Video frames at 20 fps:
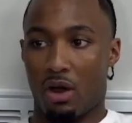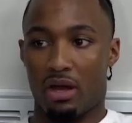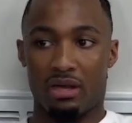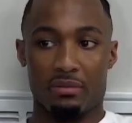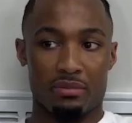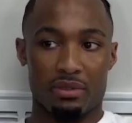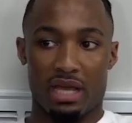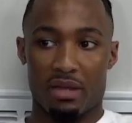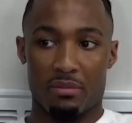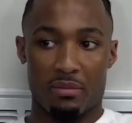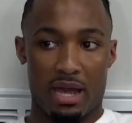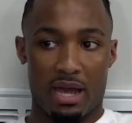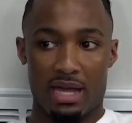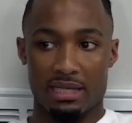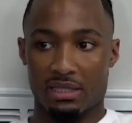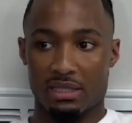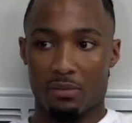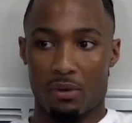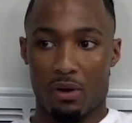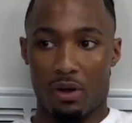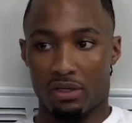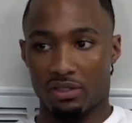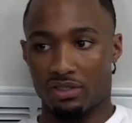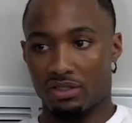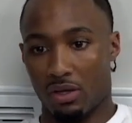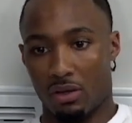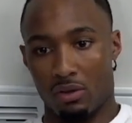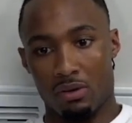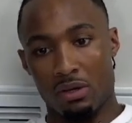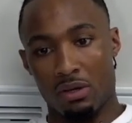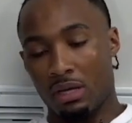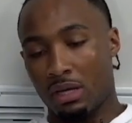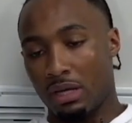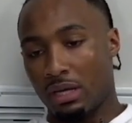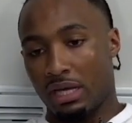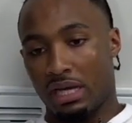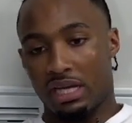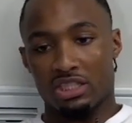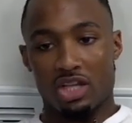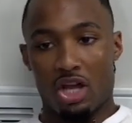NBA basketball, so
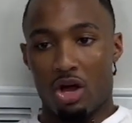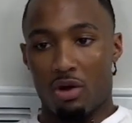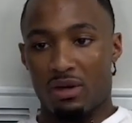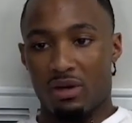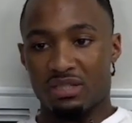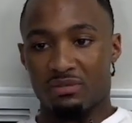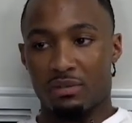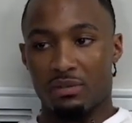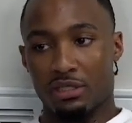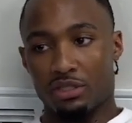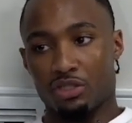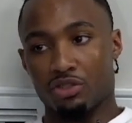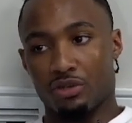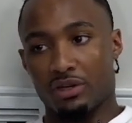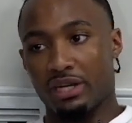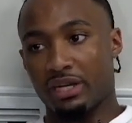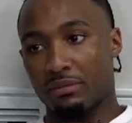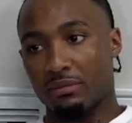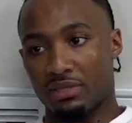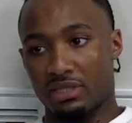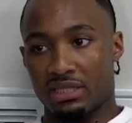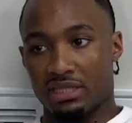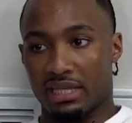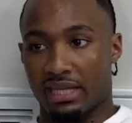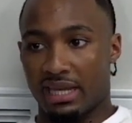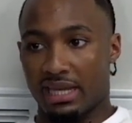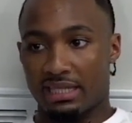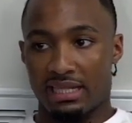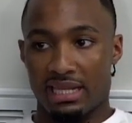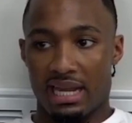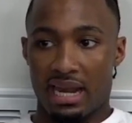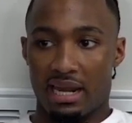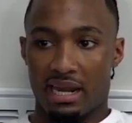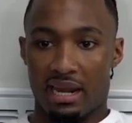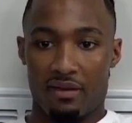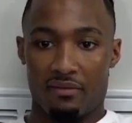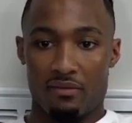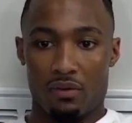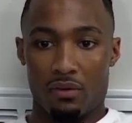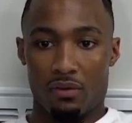it's always been a dream just to get to that
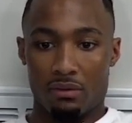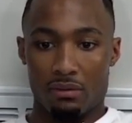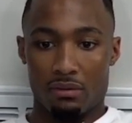level.